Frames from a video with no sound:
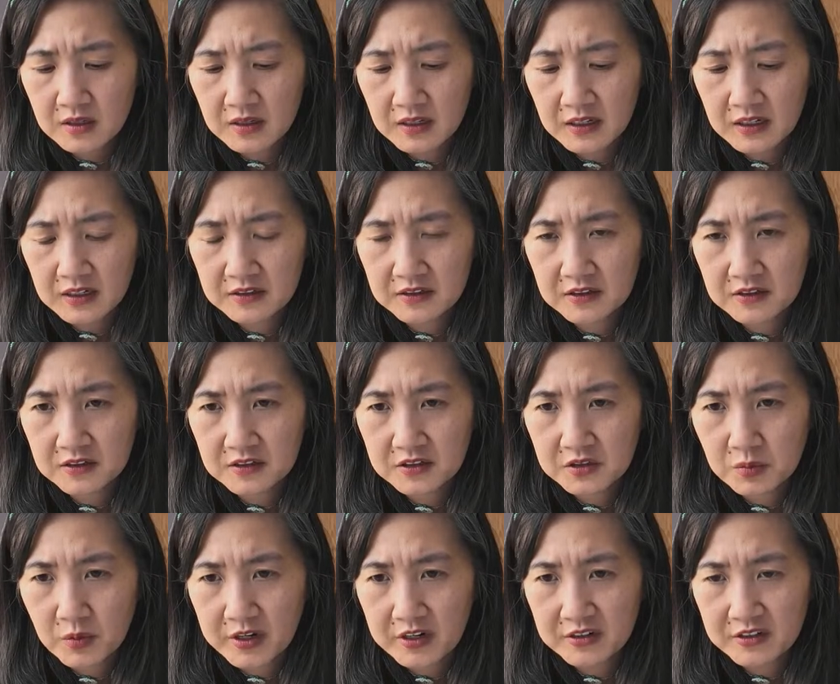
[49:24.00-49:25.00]
and this
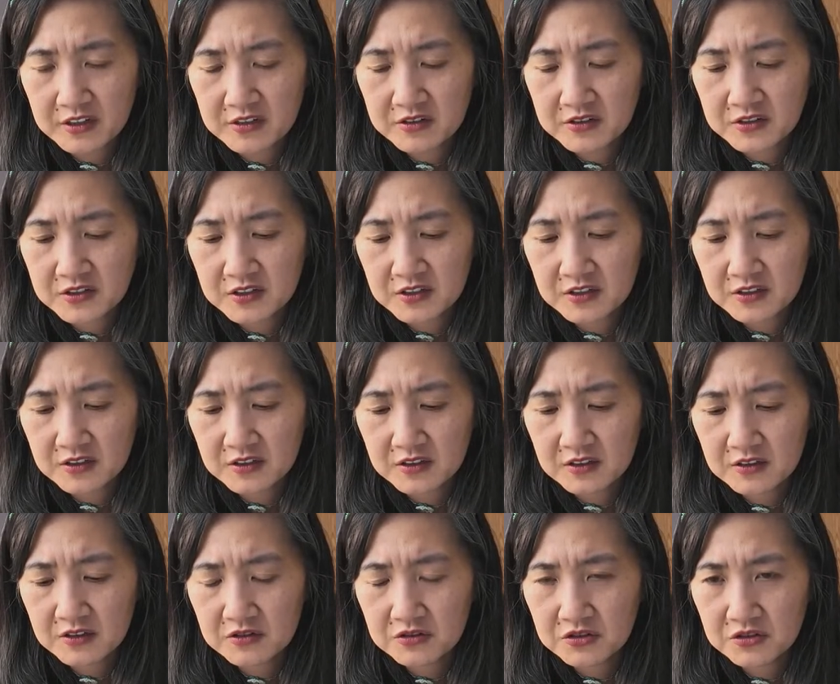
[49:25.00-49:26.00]
wire that you see.
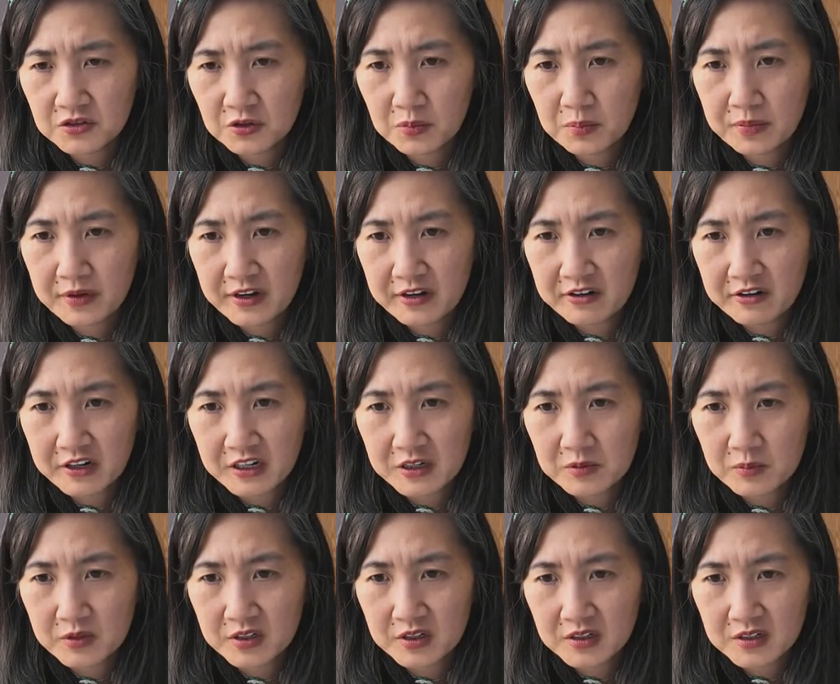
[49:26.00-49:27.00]
There's no bearing
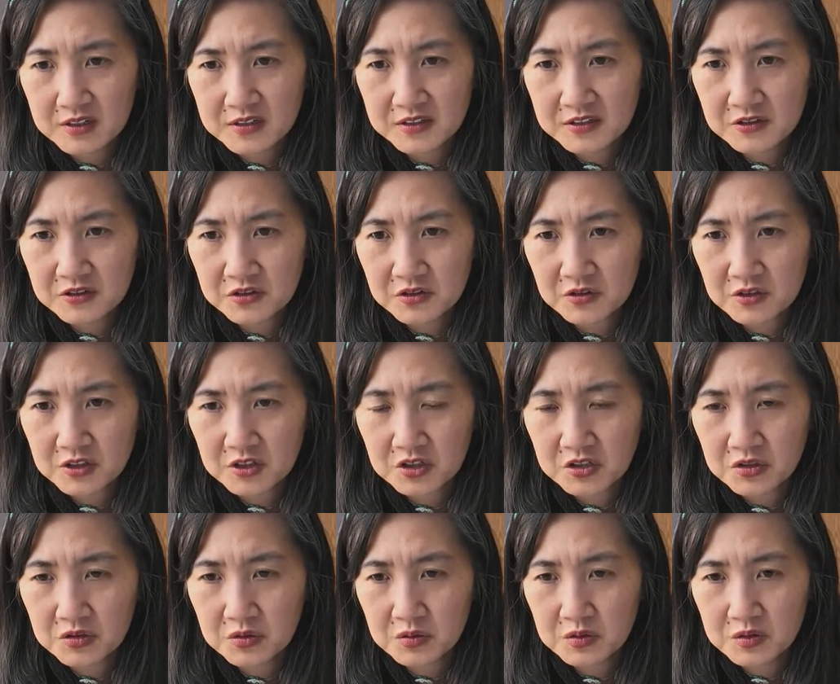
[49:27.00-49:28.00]
because there's only
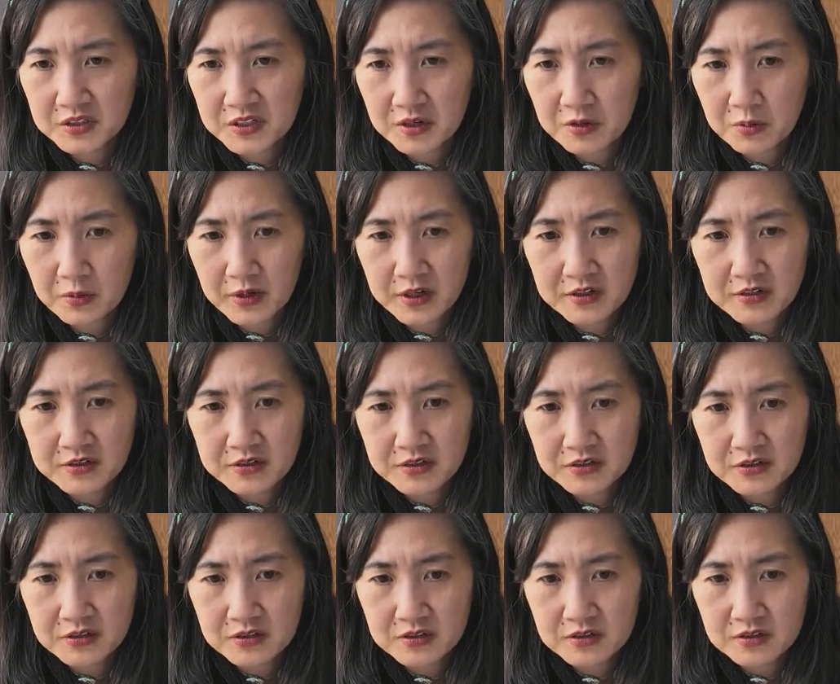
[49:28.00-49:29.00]
two tail wires,